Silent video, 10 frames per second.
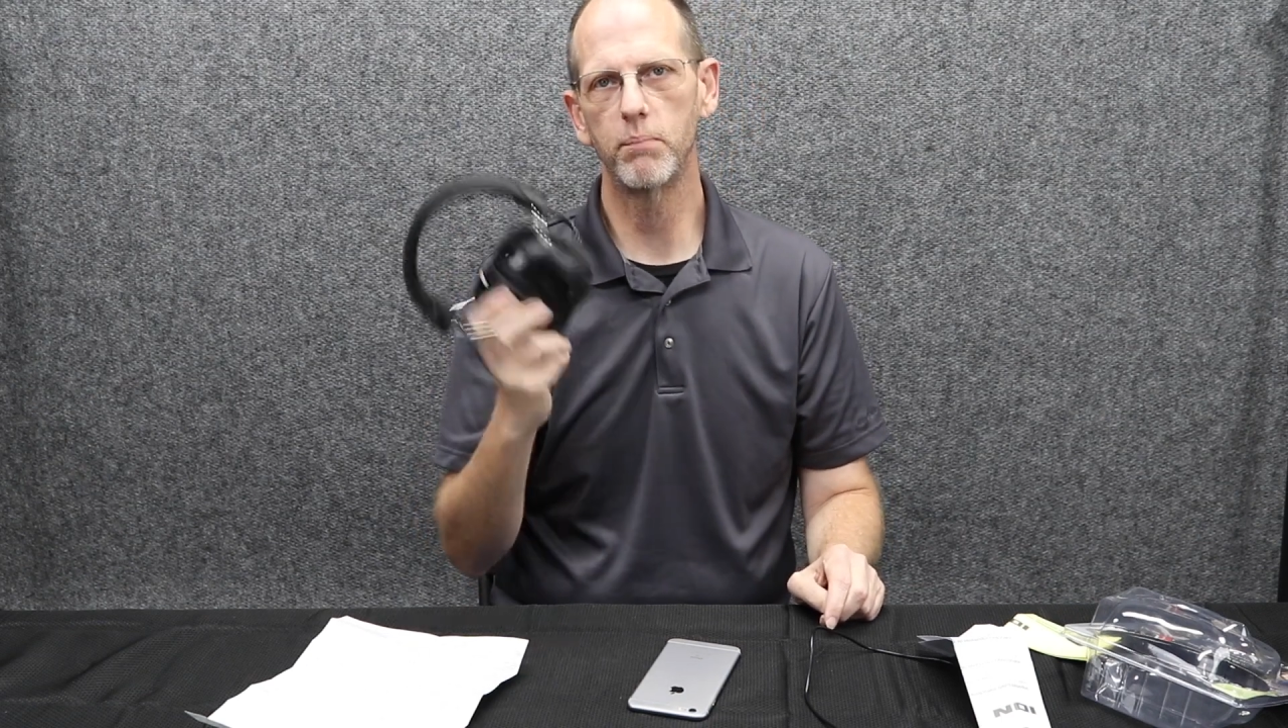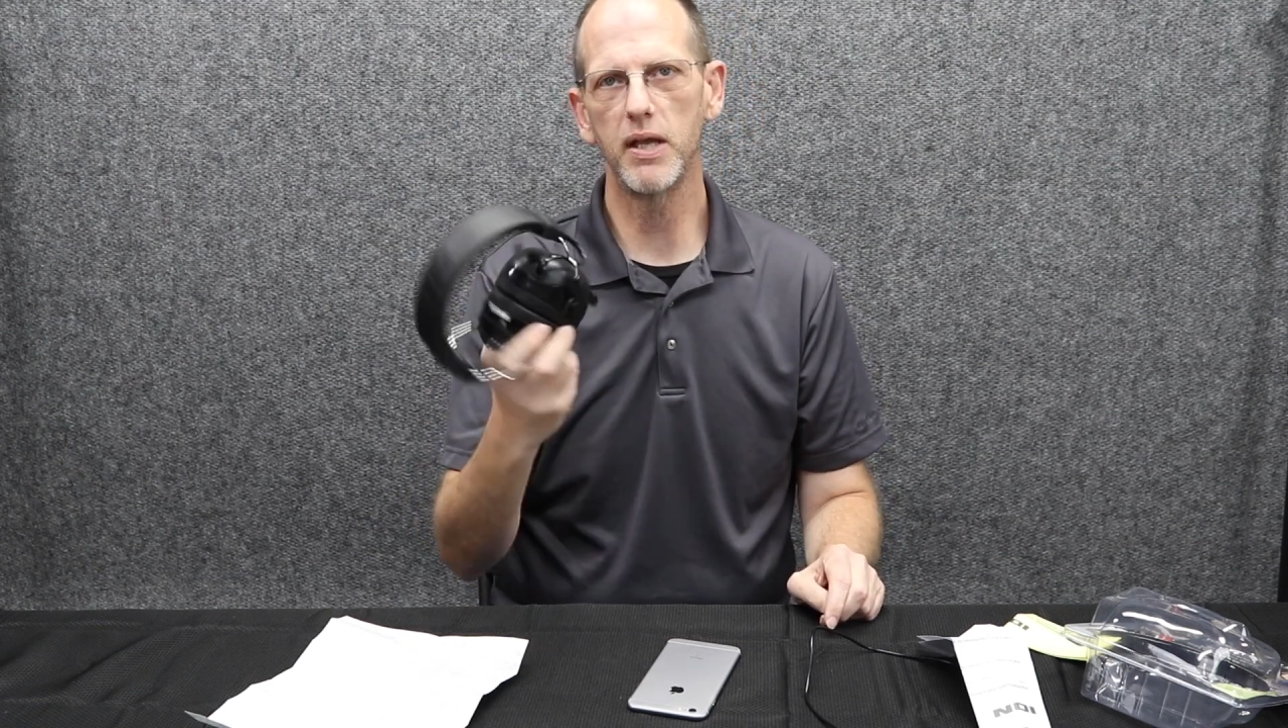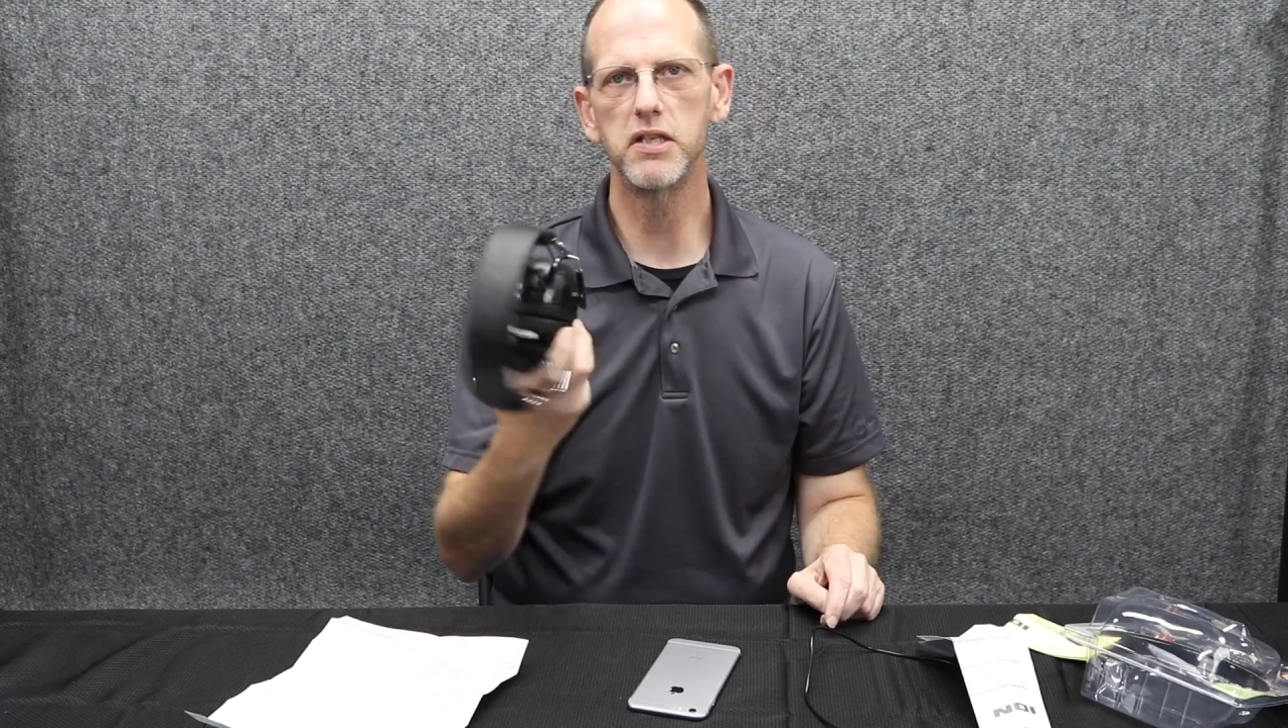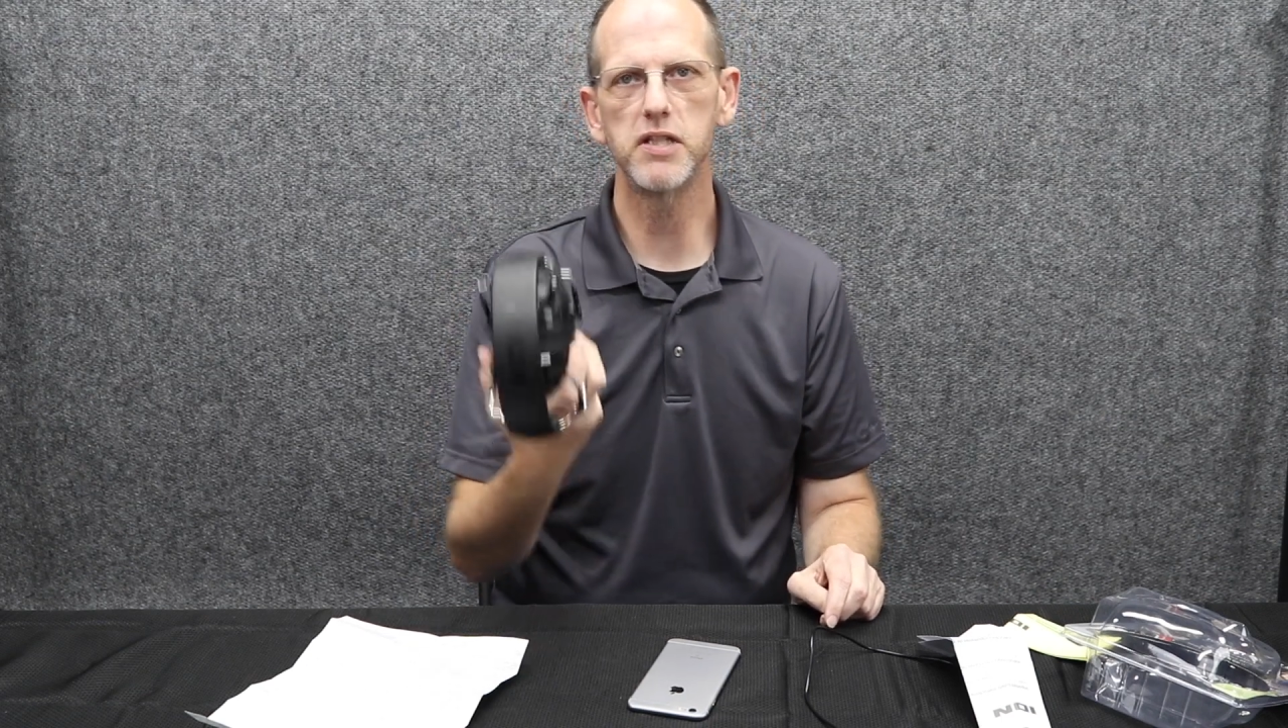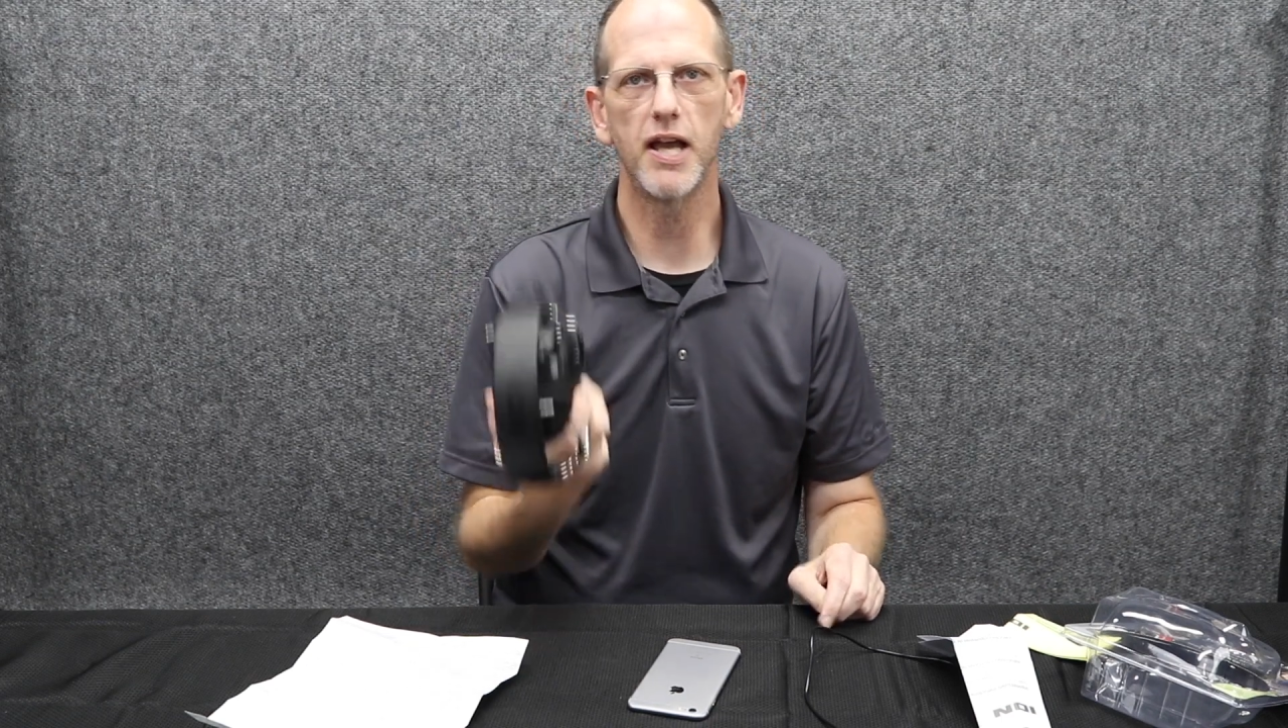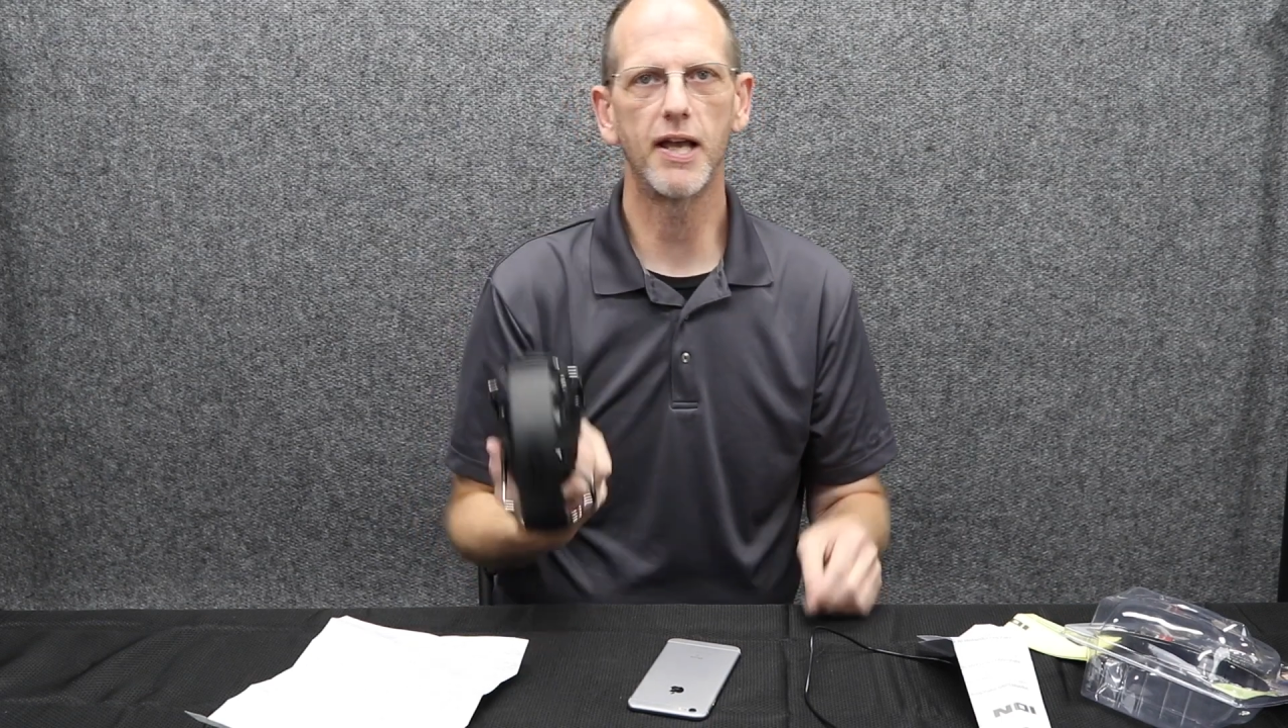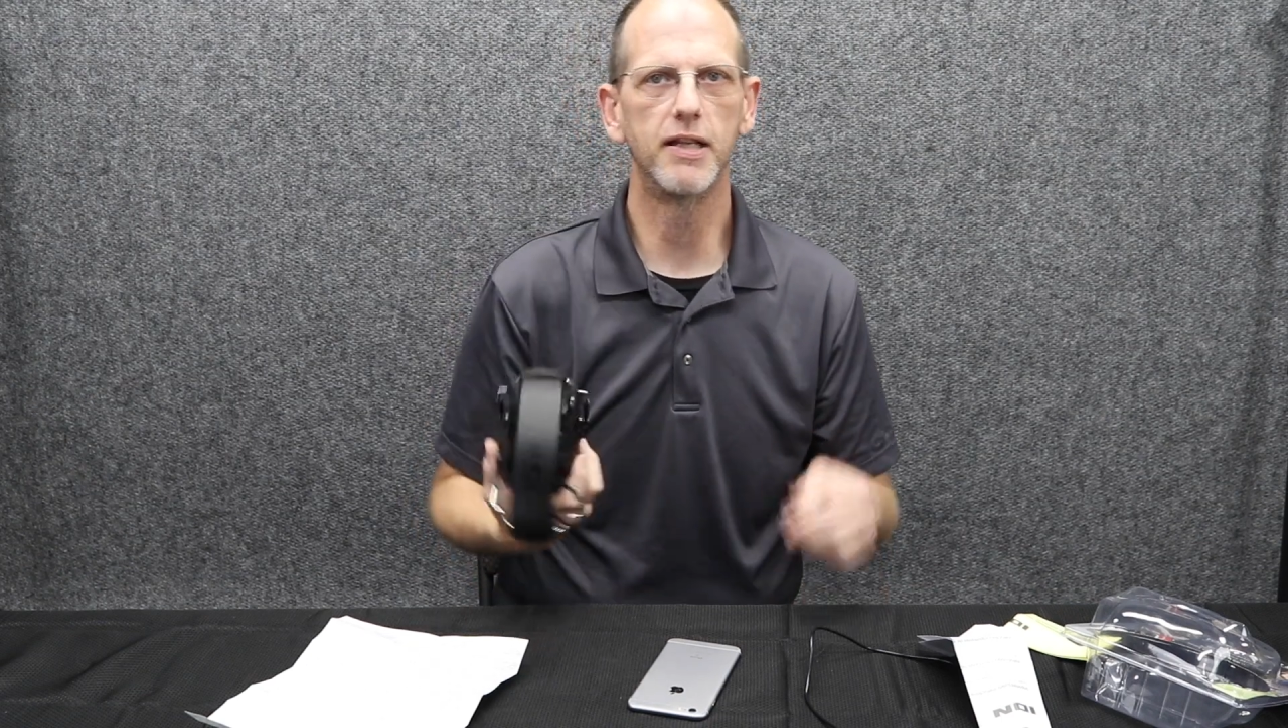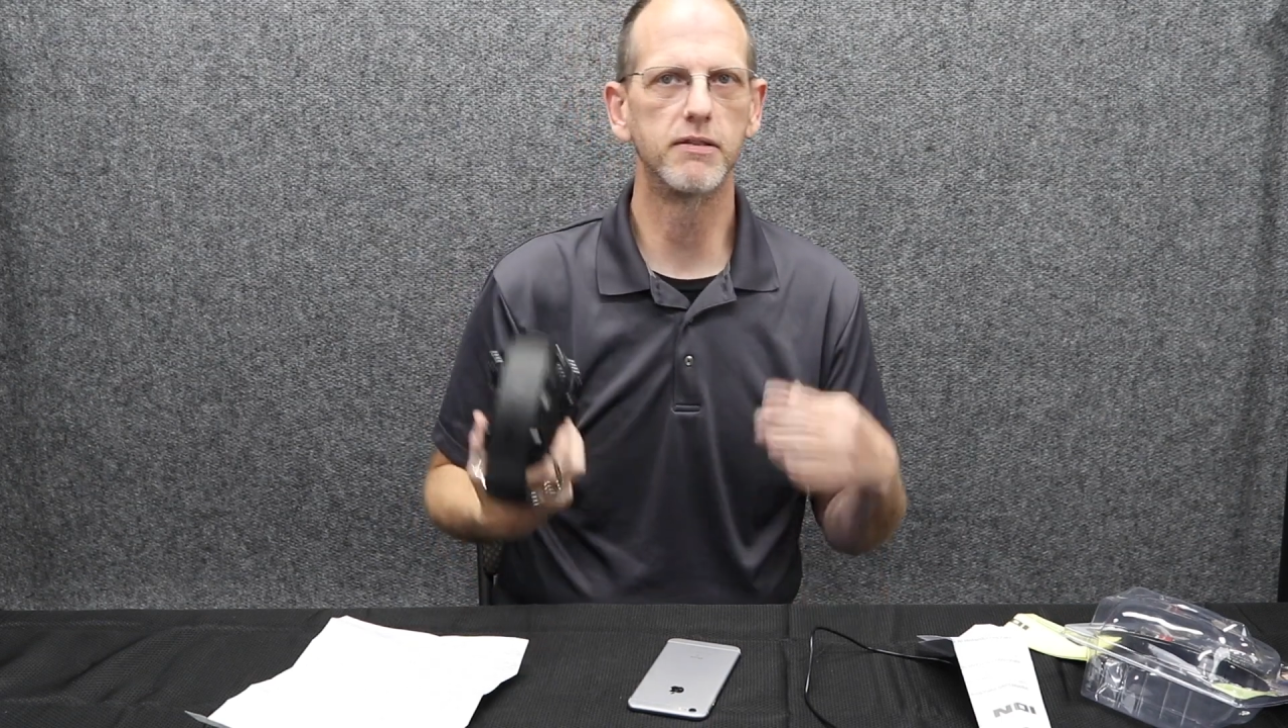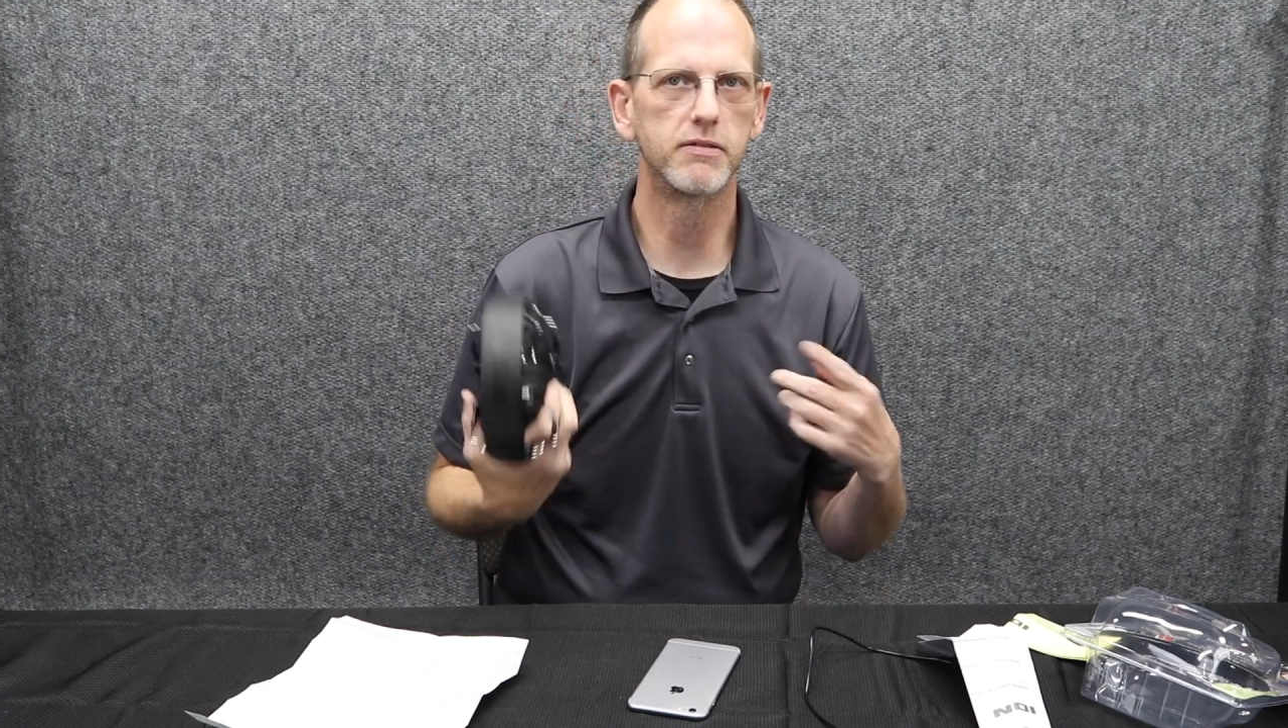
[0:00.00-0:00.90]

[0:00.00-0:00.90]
BJ's,